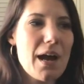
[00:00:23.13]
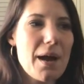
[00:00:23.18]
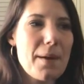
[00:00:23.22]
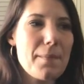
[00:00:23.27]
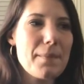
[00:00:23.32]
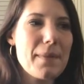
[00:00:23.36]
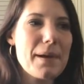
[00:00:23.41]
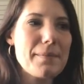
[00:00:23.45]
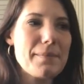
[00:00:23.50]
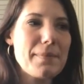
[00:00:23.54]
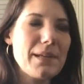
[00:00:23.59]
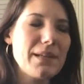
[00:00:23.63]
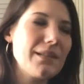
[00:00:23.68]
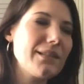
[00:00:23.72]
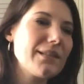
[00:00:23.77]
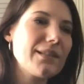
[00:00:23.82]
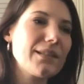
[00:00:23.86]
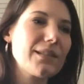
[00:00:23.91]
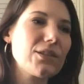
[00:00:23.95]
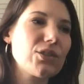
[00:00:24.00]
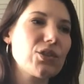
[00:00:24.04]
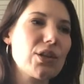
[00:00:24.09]
My
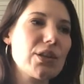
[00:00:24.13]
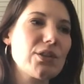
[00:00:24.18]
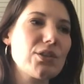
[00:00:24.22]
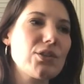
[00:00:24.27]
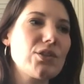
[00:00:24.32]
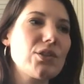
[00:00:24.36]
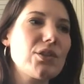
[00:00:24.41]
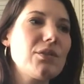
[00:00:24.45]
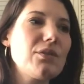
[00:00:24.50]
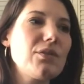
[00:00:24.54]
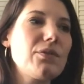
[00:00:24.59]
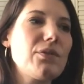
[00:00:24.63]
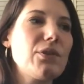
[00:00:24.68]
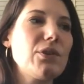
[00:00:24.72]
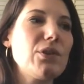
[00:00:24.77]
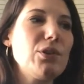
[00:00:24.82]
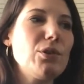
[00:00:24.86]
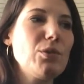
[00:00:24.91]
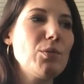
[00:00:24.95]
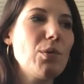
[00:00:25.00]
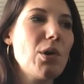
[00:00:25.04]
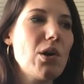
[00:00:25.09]
biggest suggestion for
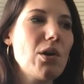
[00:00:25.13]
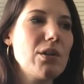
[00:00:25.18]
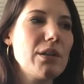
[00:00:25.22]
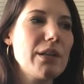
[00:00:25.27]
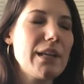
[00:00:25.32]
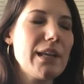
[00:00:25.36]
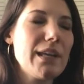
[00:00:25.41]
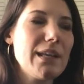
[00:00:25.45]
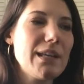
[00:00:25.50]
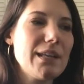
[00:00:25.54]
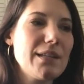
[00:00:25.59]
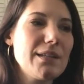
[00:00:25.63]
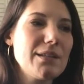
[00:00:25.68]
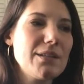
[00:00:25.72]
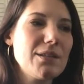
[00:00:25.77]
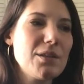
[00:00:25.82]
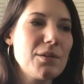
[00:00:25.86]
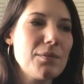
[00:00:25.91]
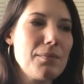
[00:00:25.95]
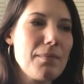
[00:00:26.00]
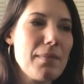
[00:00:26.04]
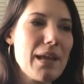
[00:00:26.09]
you all is
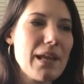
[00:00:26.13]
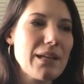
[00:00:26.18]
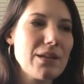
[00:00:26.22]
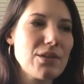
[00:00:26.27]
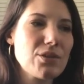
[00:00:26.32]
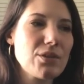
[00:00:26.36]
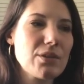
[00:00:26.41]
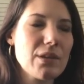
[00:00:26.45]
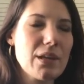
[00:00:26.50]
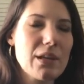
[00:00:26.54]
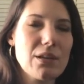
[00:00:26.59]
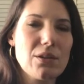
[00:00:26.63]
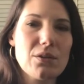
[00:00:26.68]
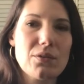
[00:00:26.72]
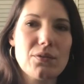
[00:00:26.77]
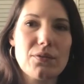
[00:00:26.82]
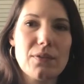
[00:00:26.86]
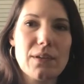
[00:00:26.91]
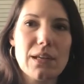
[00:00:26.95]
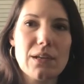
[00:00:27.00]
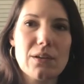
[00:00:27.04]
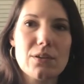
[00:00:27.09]
to make sure that your
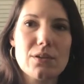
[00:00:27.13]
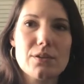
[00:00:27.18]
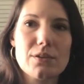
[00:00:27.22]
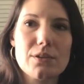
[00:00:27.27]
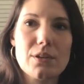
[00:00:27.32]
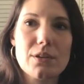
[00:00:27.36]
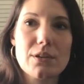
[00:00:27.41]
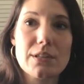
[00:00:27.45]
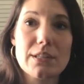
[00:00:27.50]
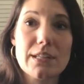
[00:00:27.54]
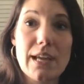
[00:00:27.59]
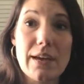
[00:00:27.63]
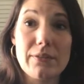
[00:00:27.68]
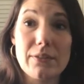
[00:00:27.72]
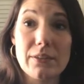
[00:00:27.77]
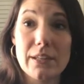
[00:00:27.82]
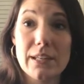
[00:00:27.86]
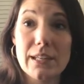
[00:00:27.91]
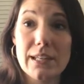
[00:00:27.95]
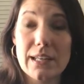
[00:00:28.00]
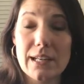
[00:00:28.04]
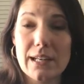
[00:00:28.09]
fingers are
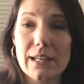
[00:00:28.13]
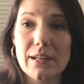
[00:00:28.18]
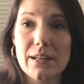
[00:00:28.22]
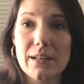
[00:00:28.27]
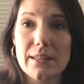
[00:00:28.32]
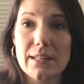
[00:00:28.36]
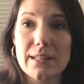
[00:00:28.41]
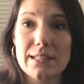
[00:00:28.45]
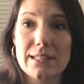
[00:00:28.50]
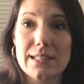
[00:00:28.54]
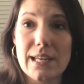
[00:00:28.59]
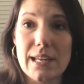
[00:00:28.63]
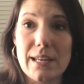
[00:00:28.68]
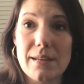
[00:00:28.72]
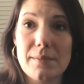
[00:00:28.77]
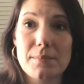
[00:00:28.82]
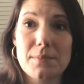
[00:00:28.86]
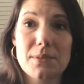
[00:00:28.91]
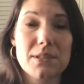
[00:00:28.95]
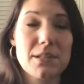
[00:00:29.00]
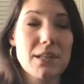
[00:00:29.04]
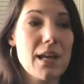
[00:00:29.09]
definitely getting on the
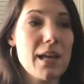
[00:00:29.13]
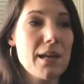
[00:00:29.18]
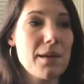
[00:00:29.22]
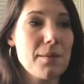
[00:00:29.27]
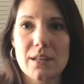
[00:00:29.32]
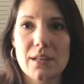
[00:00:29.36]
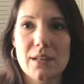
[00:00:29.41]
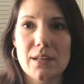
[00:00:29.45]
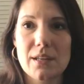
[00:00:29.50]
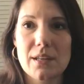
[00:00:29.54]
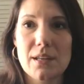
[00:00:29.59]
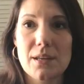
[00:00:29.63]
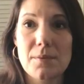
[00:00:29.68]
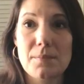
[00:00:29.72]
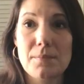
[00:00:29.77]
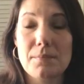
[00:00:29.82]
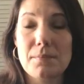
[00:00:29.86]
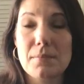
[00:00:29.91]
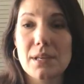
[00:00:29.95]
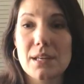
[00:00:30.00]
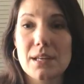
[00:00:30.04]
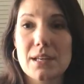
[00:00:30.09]
tapes.
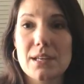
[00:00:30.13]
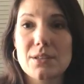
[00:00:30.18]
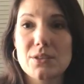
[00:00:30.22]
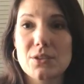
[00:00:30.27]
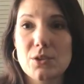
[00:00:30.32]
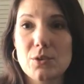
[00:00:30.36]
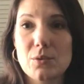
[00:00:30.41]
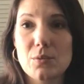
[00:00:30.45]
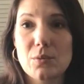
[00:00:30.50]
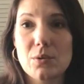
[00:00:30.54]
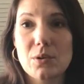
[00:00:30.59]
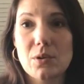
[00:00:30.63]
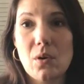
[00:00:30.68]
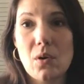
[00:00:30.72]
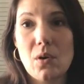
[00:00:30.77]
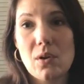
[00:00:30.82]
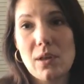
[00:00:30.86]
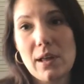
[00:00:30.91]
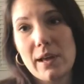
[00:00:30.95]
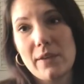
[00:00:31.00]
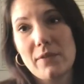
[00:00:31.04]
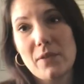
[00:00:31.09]
Because you
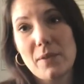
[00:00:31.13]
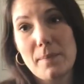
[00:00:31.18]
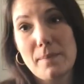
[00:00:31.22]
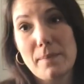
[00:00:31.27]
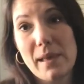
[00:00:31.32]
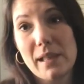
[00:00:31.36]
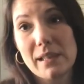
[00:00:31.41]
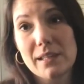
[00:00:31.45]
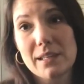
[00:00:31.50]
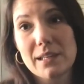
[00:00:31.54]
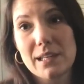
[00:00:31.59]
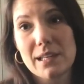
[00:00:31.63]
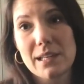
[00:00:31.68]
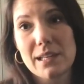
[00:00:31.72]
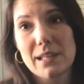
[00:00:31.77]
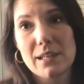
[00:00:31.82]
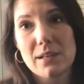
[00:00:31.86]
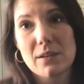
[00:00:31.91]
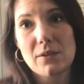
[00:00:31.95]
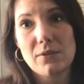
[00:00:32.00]
all have the melody